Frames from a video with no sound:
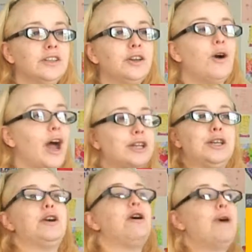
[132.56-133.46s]
You know, I
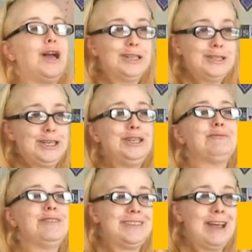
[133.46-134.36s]
can
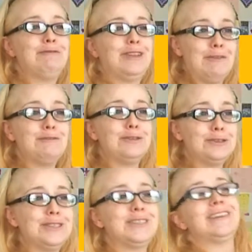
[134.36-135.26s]
teach myself that
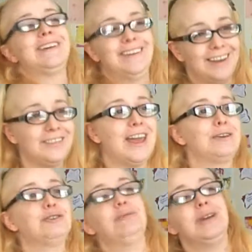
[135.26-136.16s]
first and
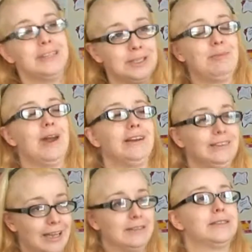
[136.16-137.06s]
then come in and
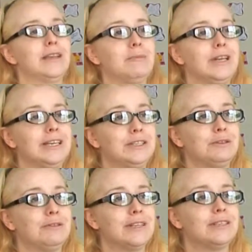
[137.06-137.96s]
depart that and disseminate it to
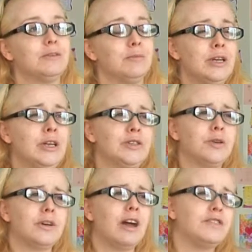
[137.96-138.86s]
the rest of them.
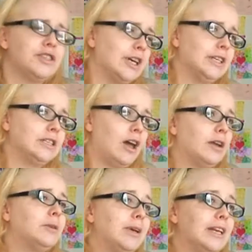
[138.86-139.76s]
So it offers you an
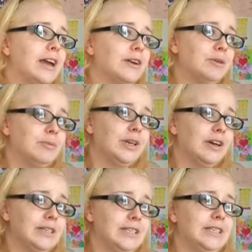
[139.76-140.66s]
autonomy of learning with
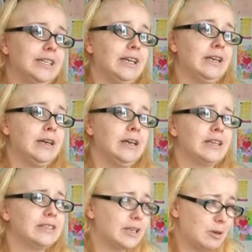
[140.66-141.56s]
ICT,
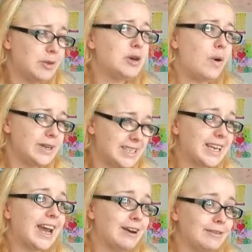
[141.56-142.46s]
because it can be quite
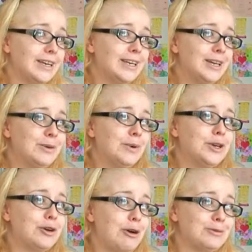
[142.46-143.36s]
scary when
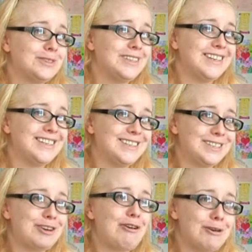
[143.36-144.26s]
you're going to
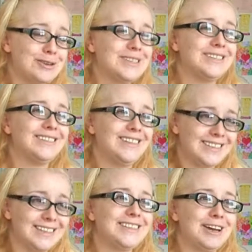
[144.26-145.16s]
these courses and
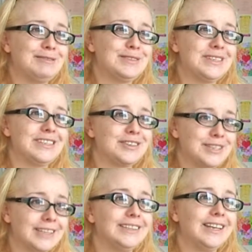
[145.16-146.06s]
these in-services and you're
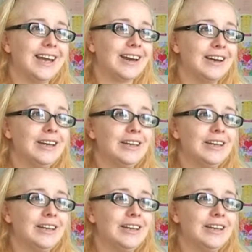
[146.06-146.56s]
sitting there,